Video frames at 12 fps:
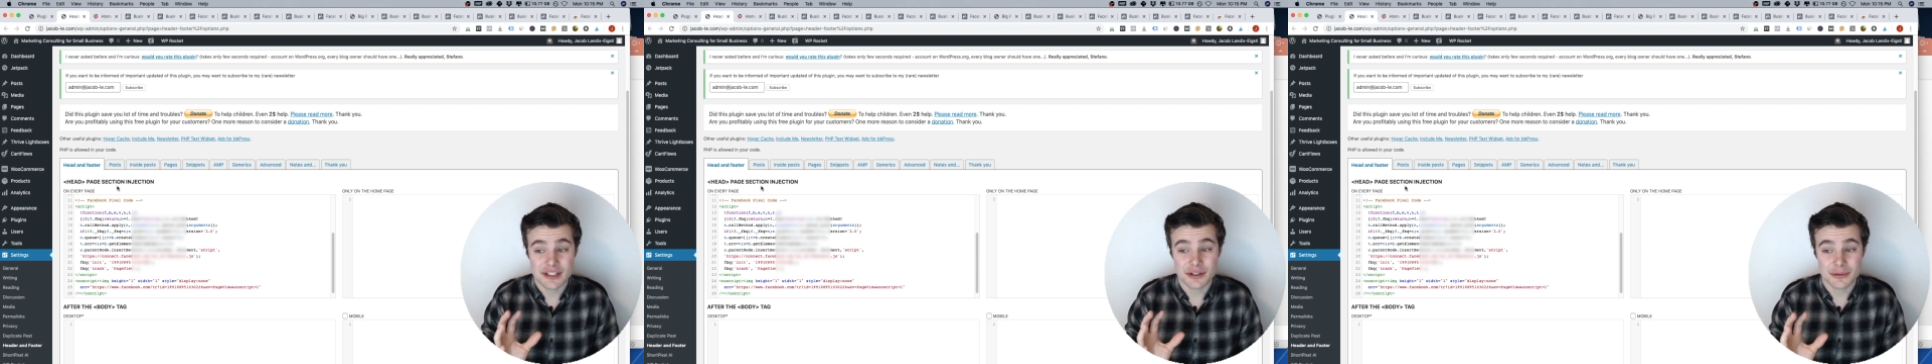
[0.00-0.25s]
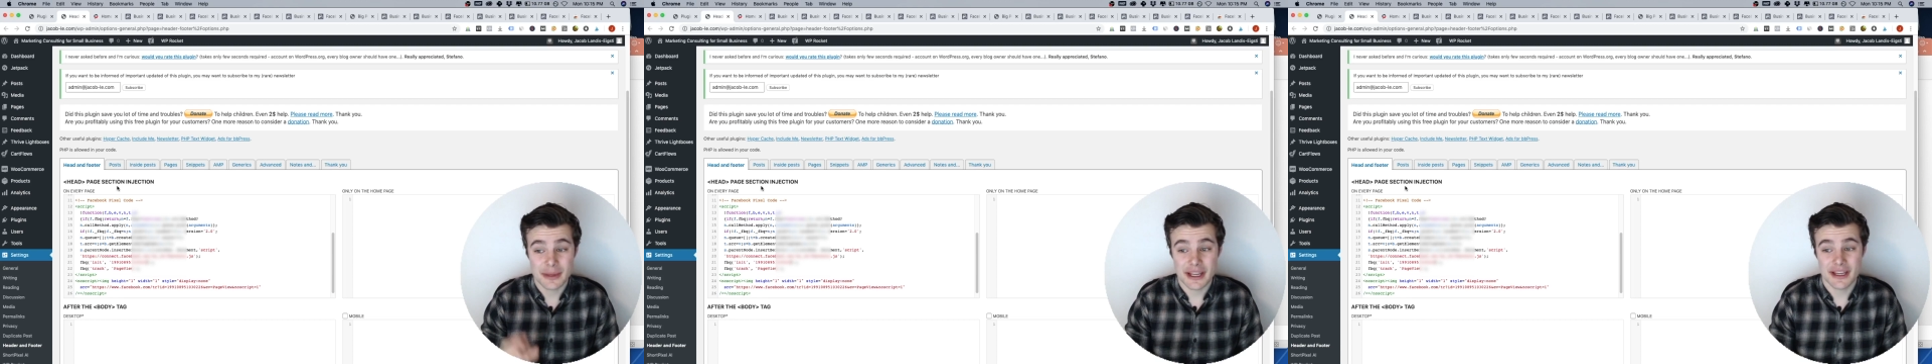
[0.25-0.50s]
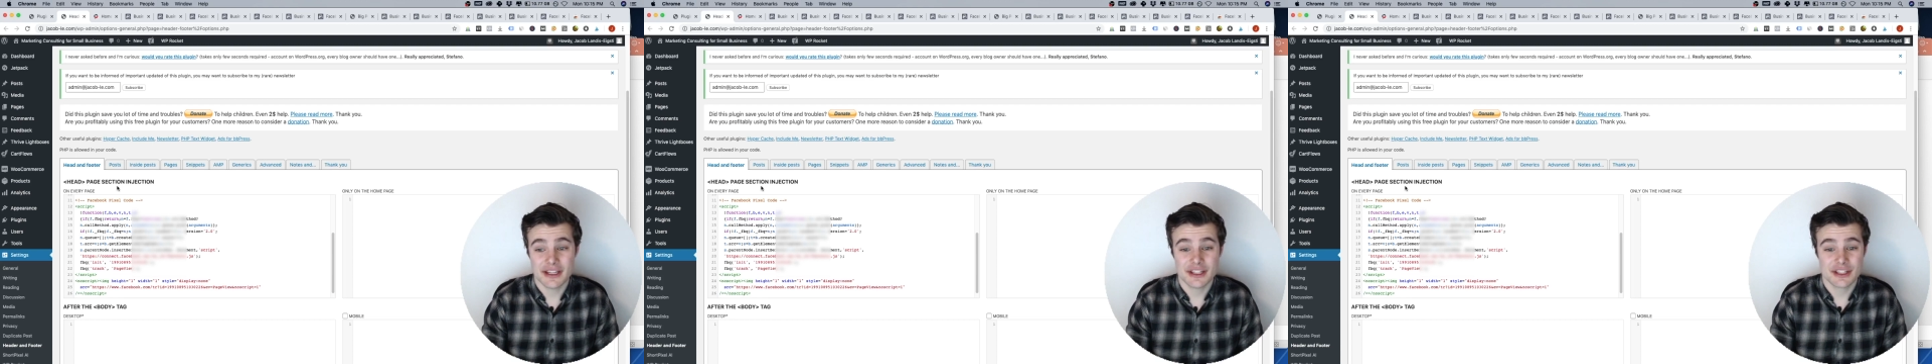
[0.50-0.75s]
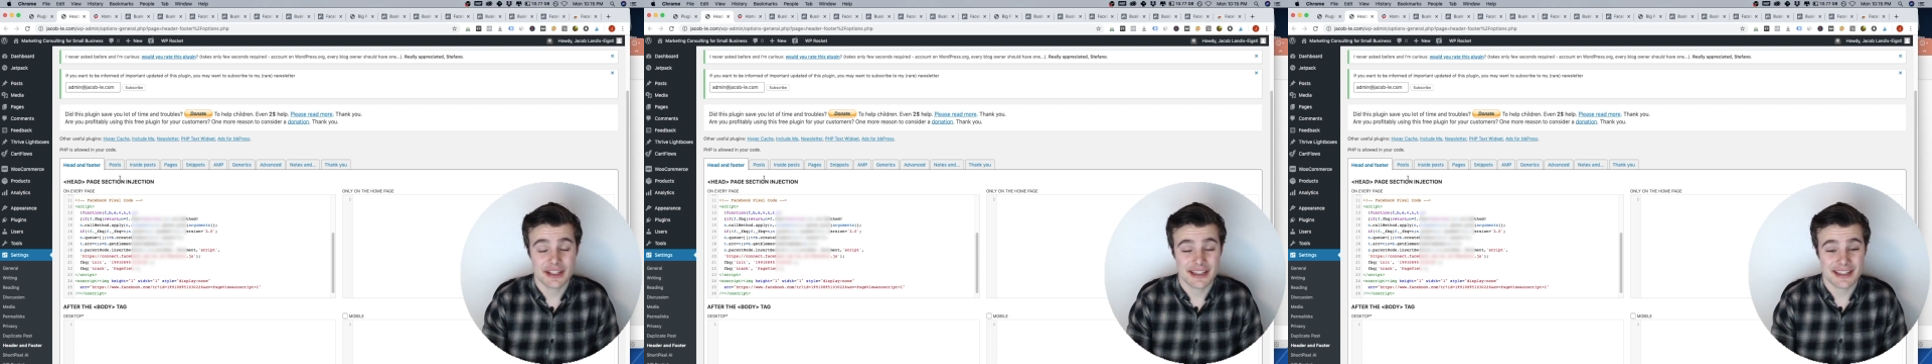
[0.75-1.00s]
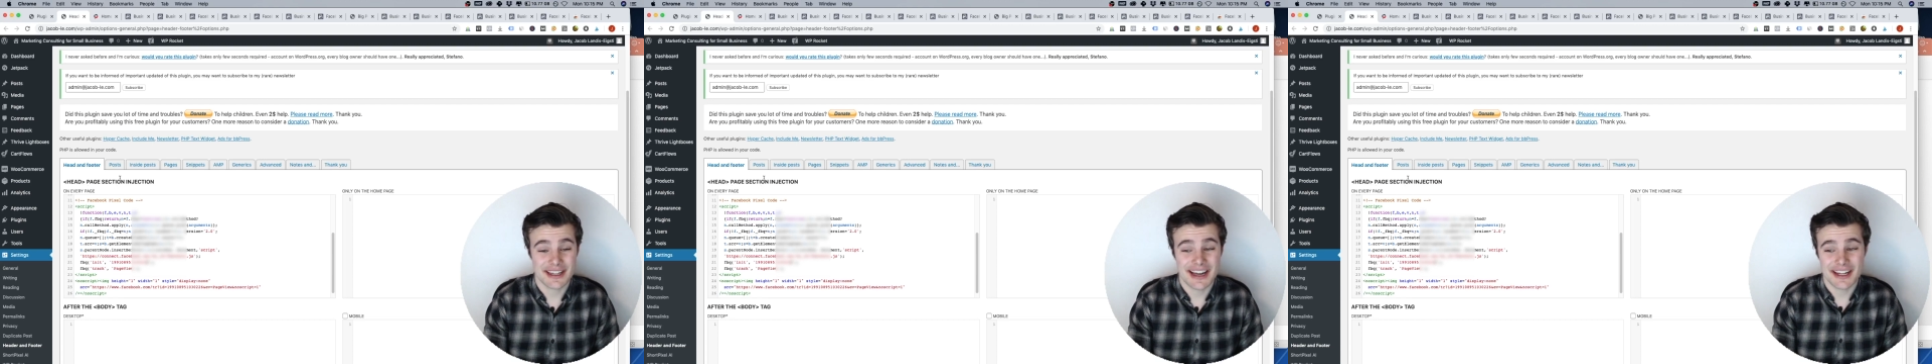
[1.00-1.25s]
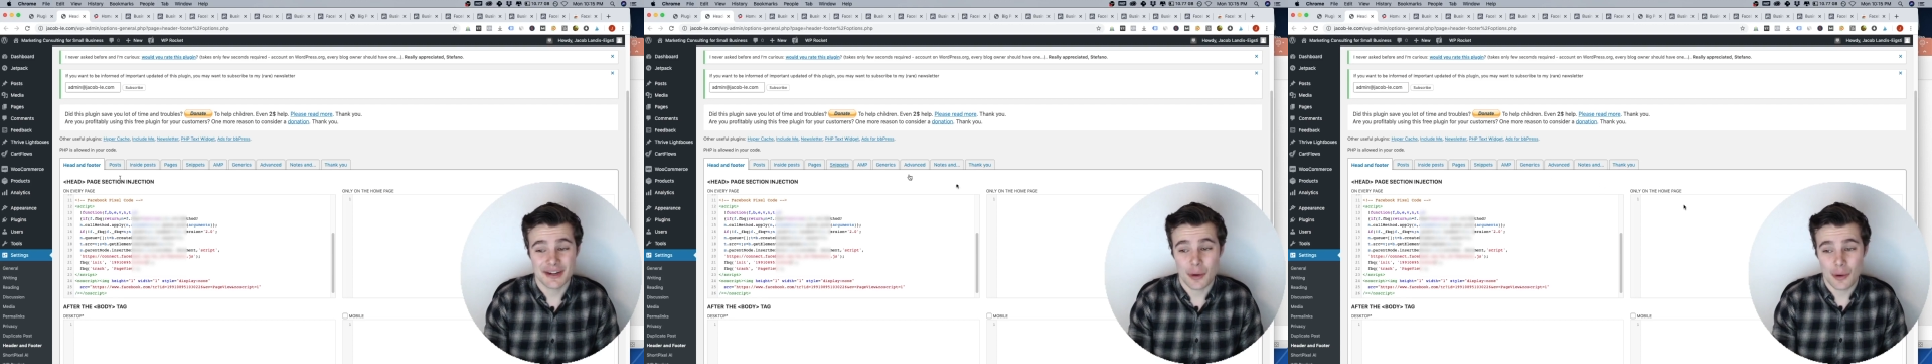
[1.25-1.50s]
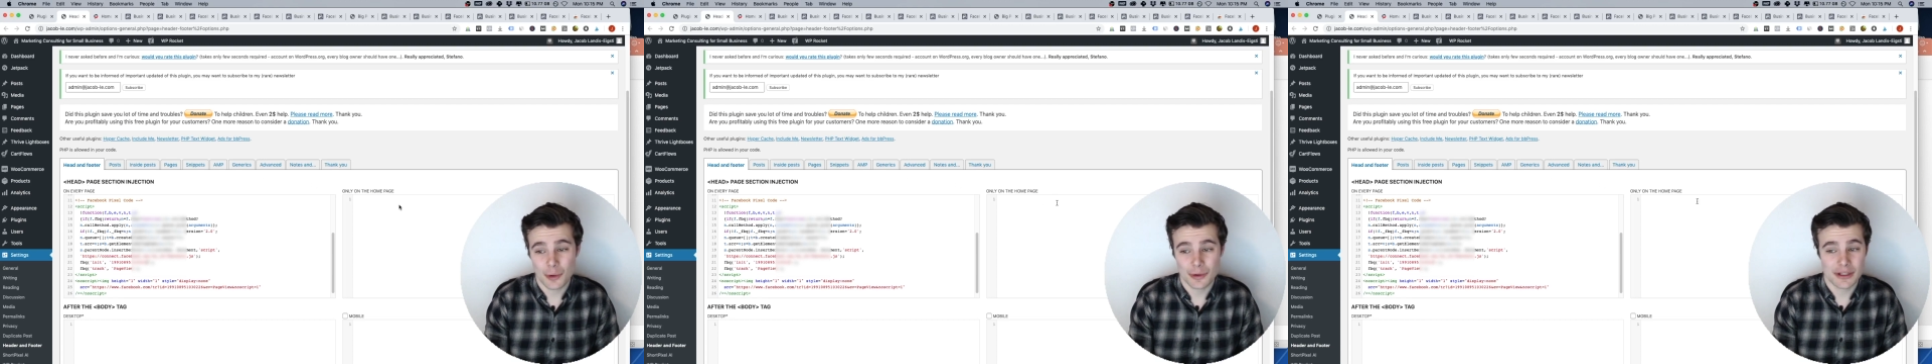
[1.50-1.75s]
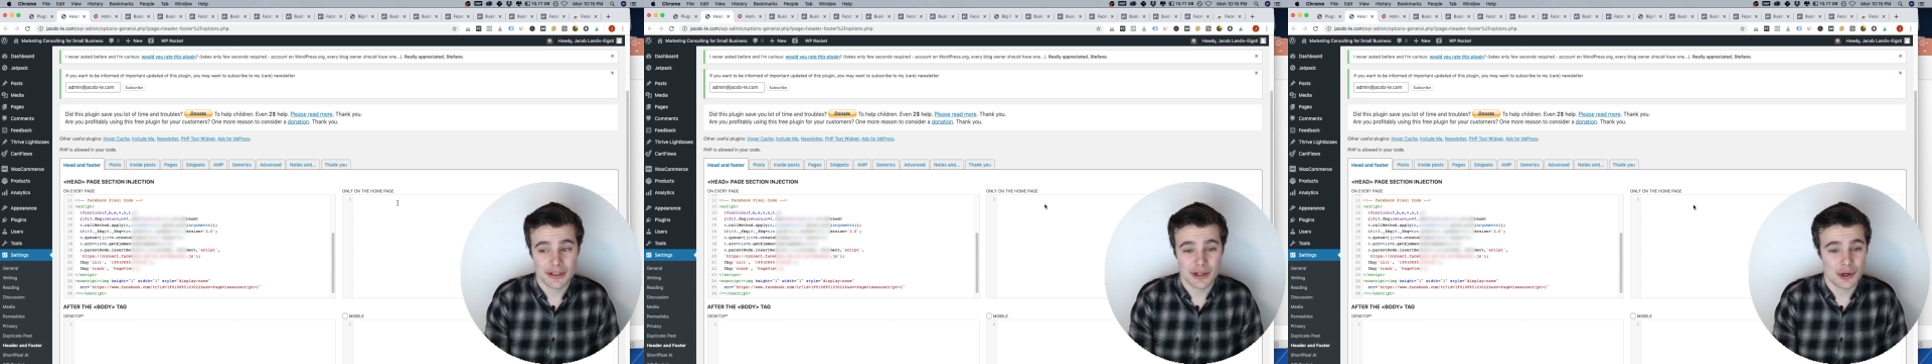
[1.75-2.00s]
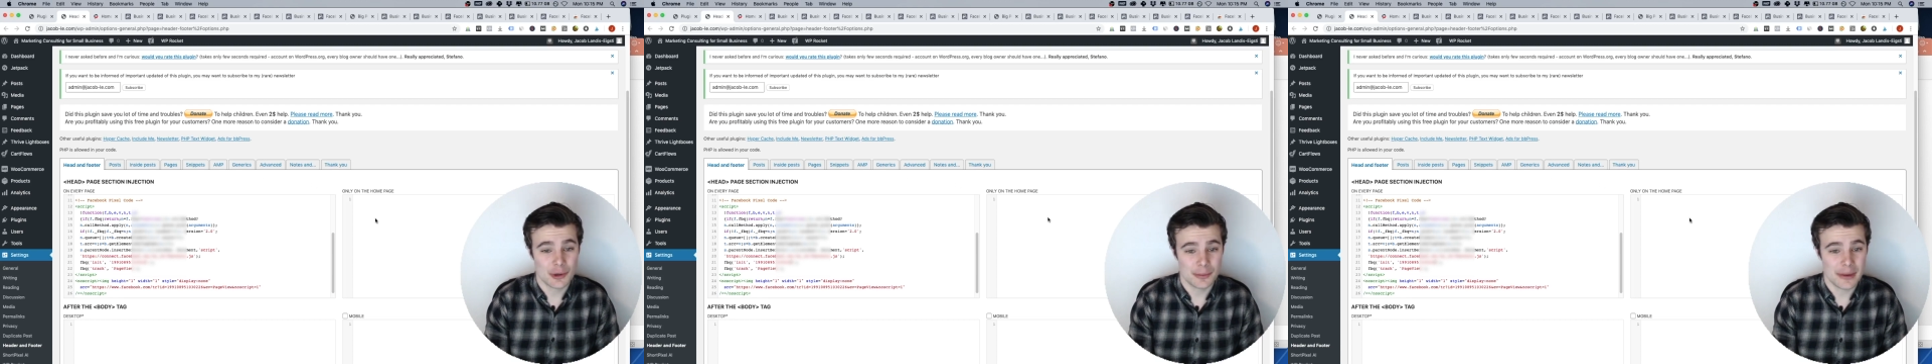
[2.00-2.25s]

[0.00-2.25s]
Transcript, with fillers: single page, like not only the home